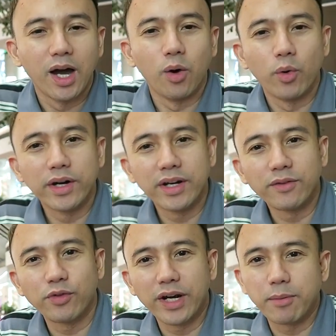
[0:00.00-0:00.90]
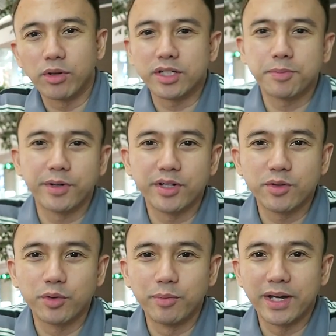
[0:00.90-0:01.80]
One unforgettable
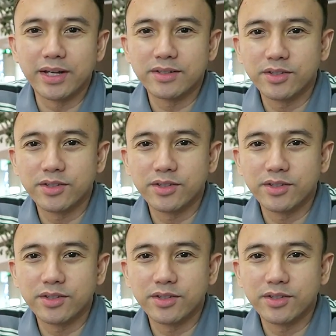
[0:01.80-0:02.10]
experience with my